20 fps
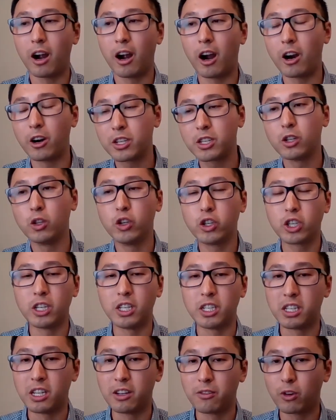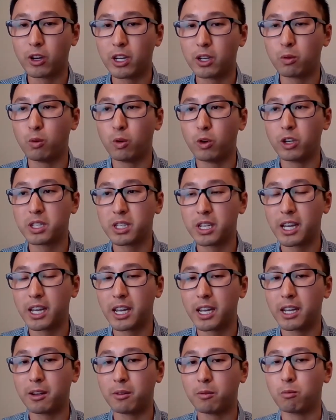Our solution is different. We're
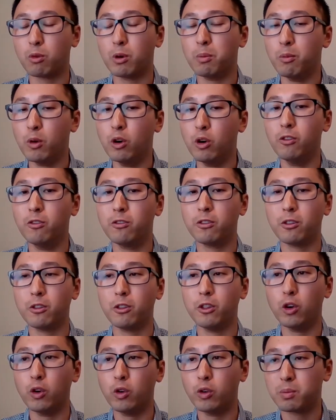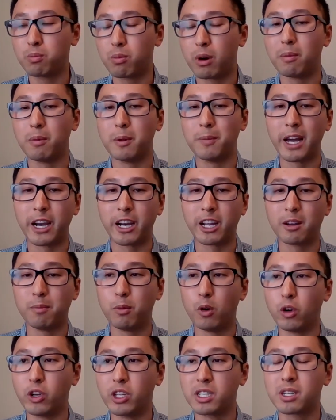saying remove those problematic
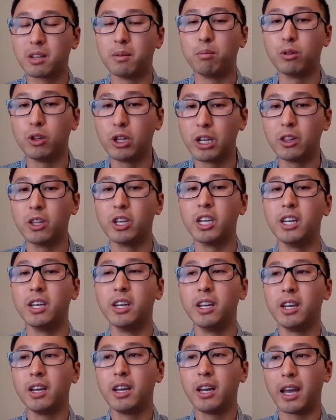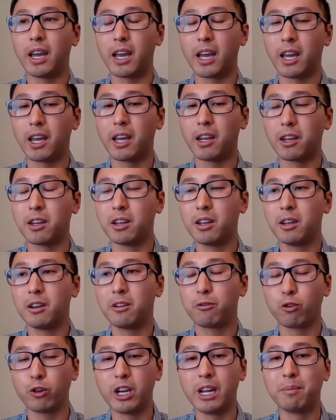components completely and
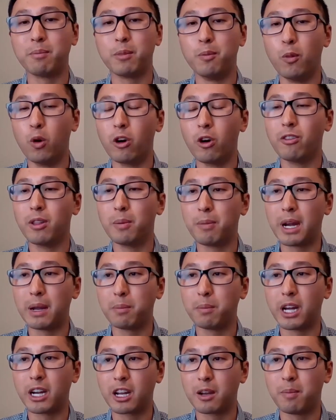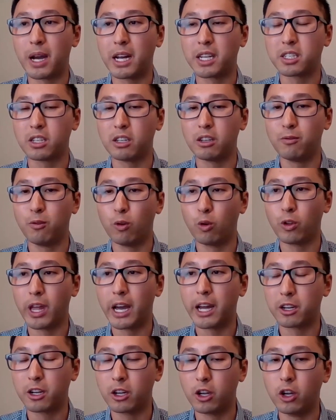free up more of the pipeline capacity for
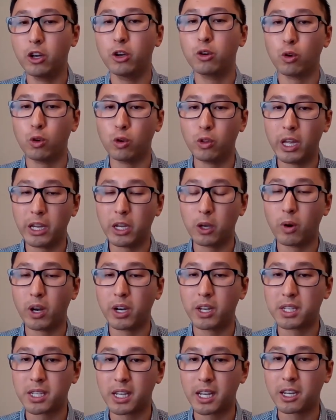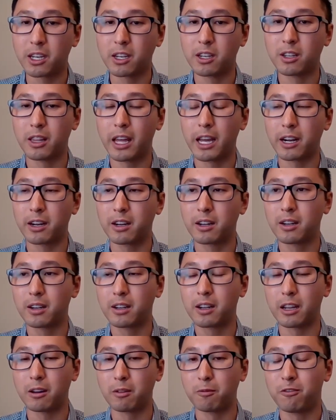that good crude that you want to send that
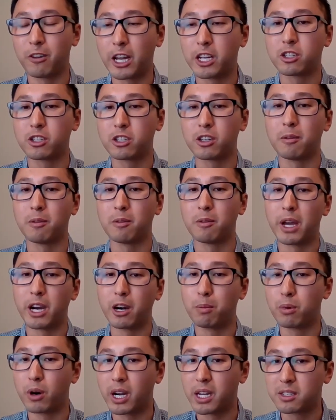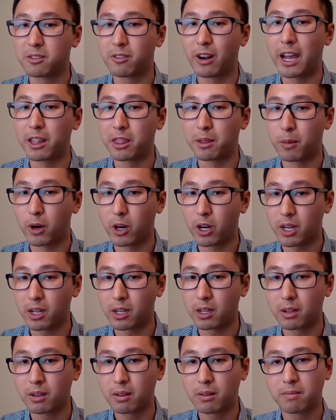can fetch a better price at the
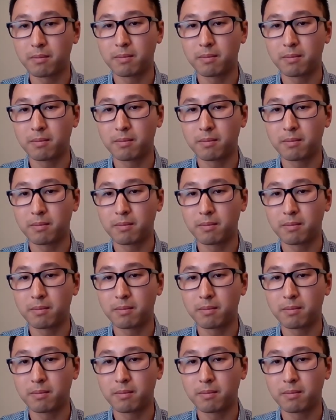market.